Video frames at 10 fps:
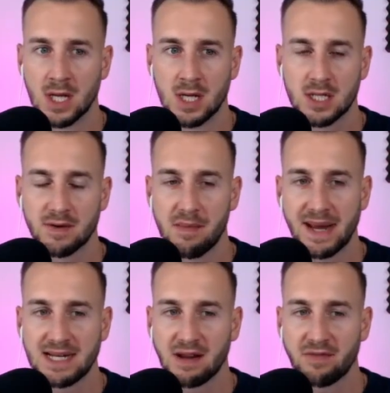So the
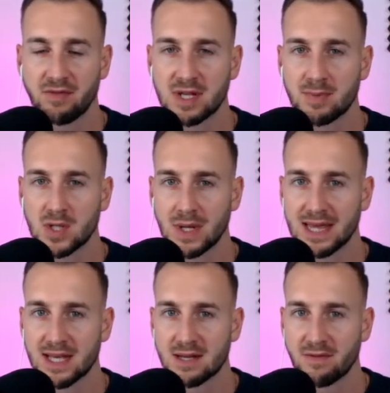main difference between
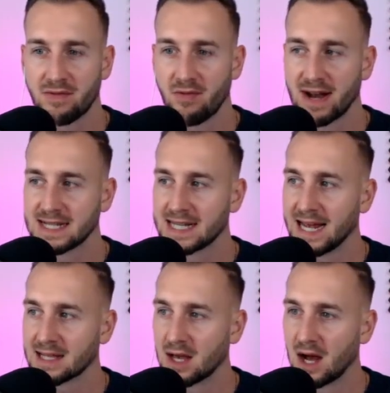this and Friend Tech that